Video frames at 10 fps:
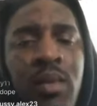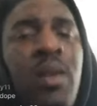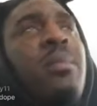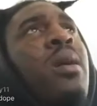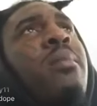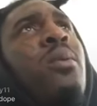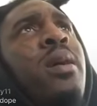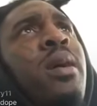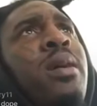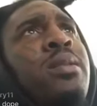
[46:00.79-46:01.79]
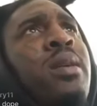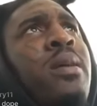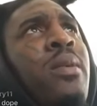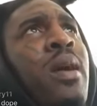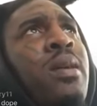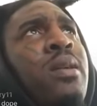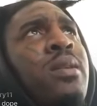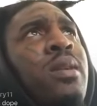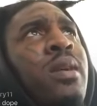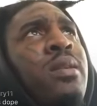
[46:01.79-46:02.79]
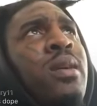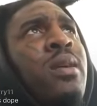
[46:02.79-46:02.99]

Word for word: my boy ASAP Rocky. ASAP